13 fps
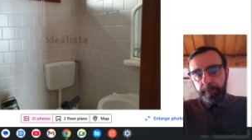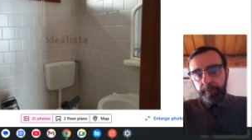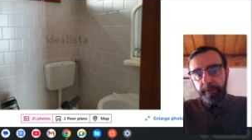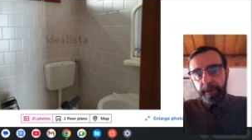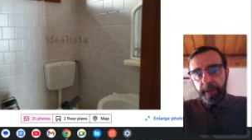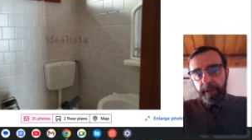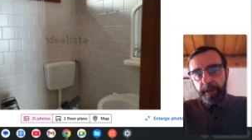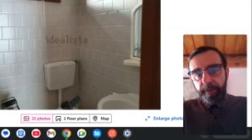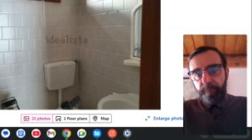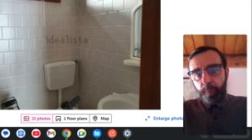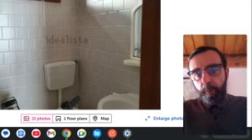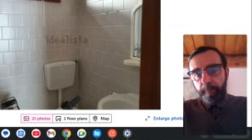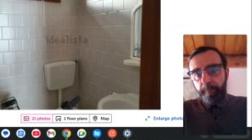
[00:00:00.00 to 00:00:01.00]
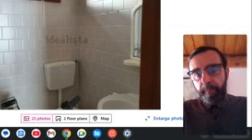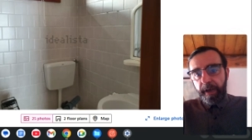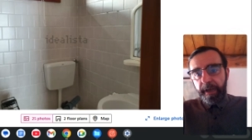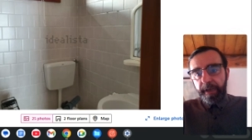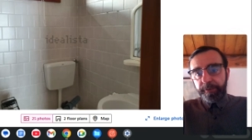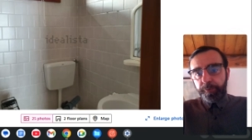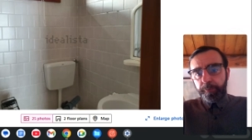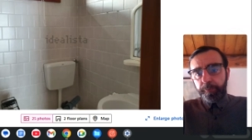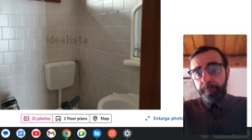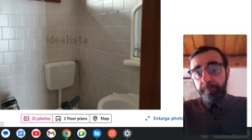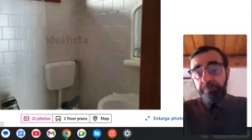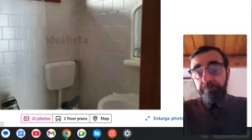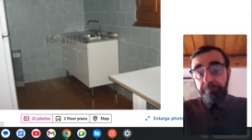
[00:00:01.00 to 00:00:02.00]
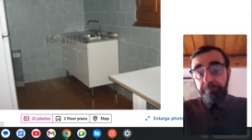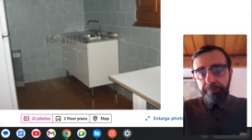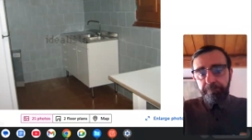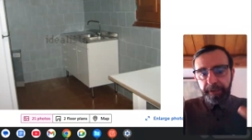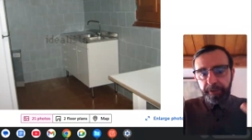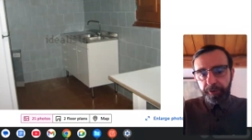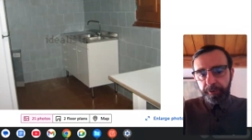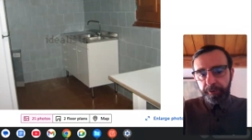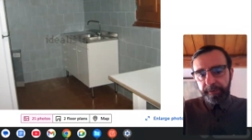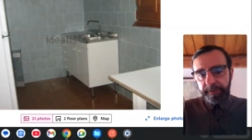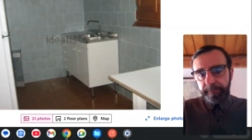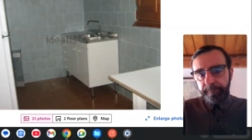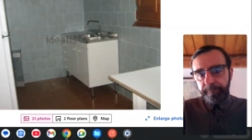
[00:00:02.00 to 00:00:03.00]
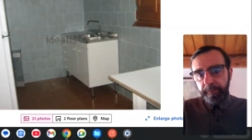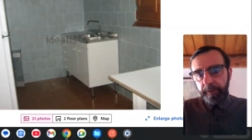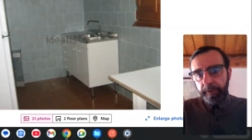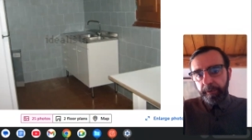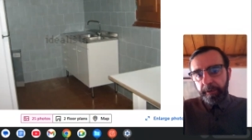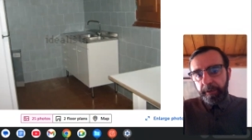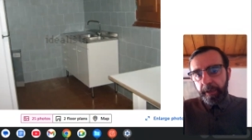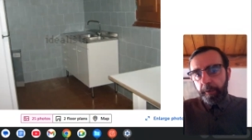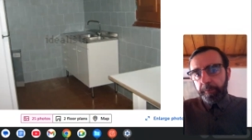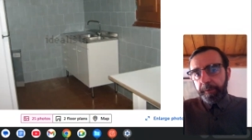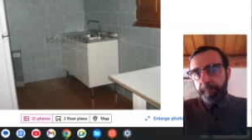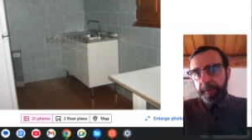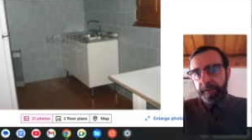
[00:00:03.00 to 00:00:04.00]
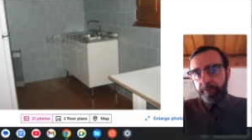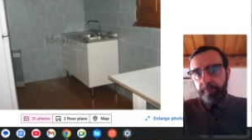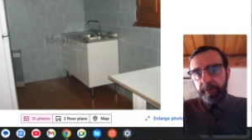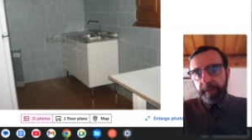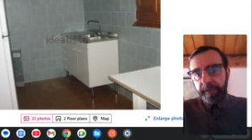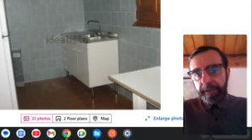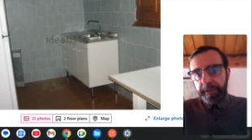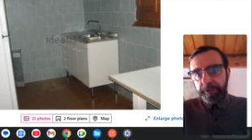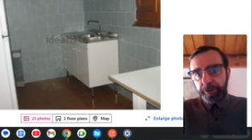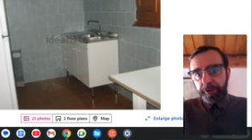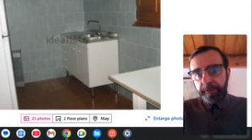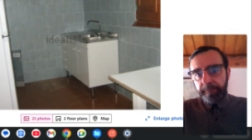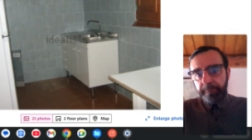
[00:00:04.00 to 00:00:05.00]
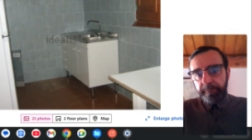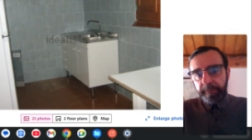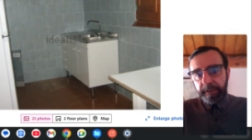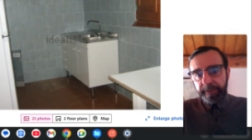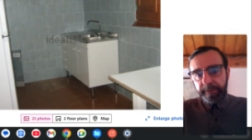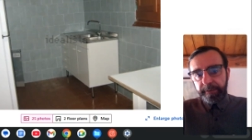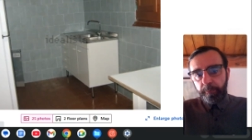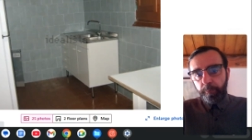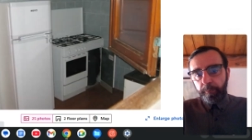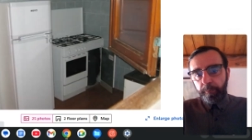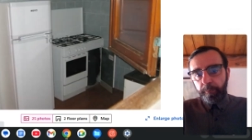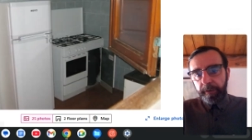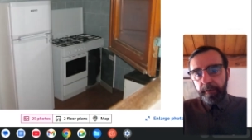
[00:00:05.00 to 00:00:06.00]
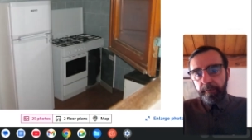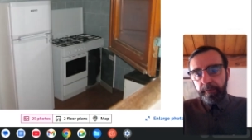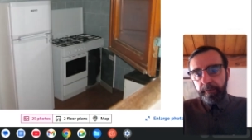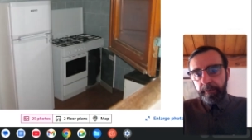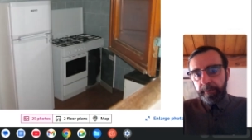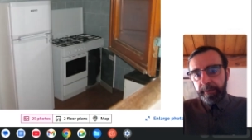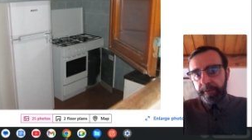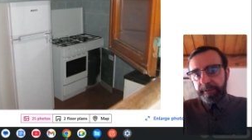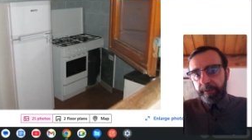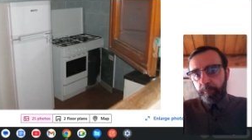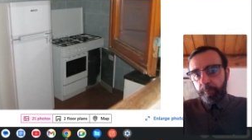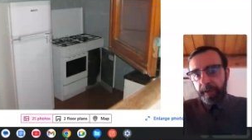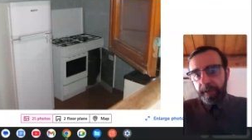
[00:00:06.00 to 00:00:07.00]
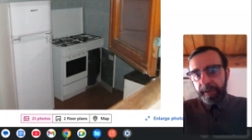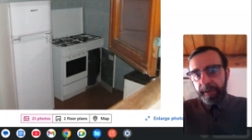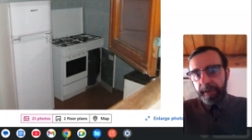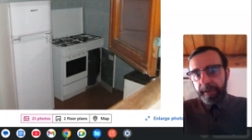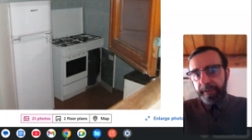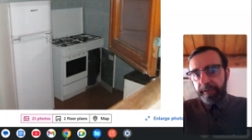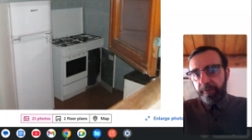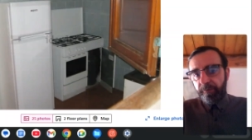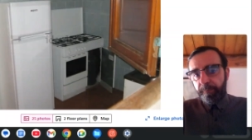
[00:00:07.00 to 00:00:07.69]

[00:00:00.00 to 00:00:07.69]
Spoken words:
They have one bathroom, pictures. Now the kitchen doesn't look like anything